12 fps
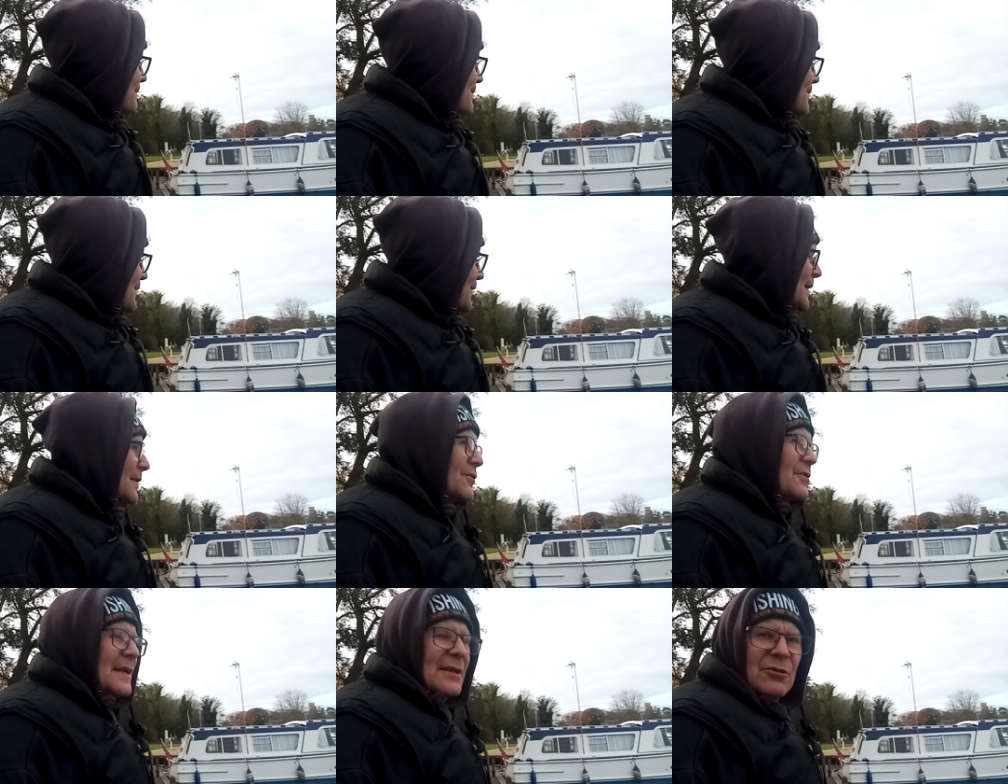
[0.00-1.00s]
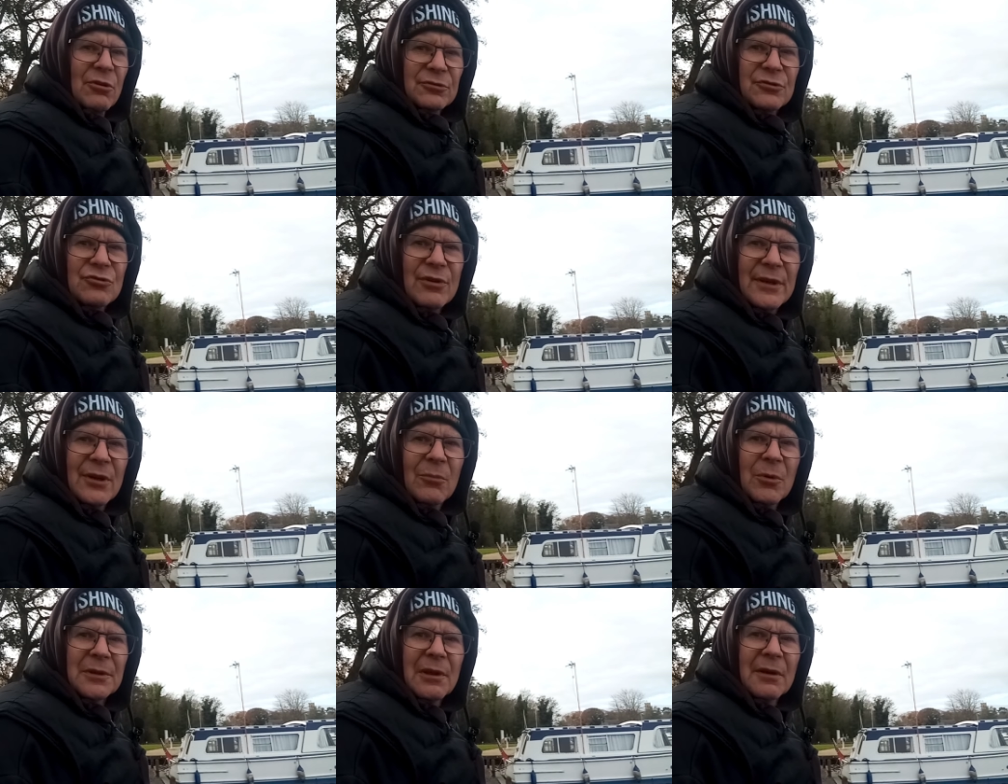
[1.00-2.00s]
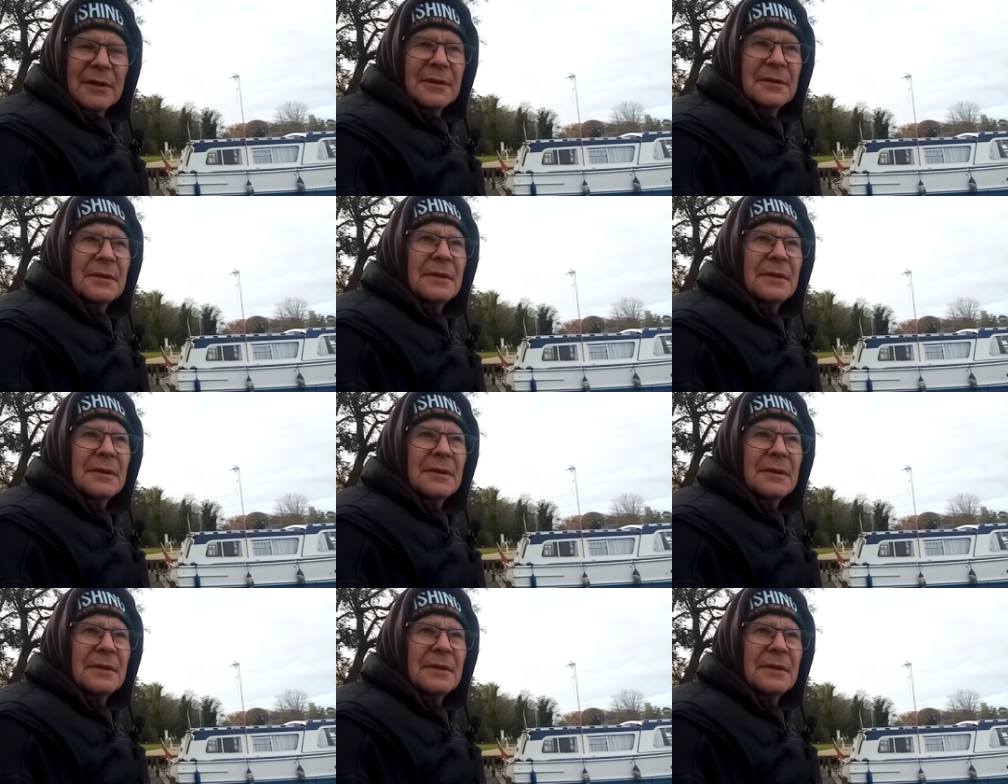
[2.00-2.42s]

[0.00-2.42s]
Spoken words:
I think you just need to concentrate on one line and,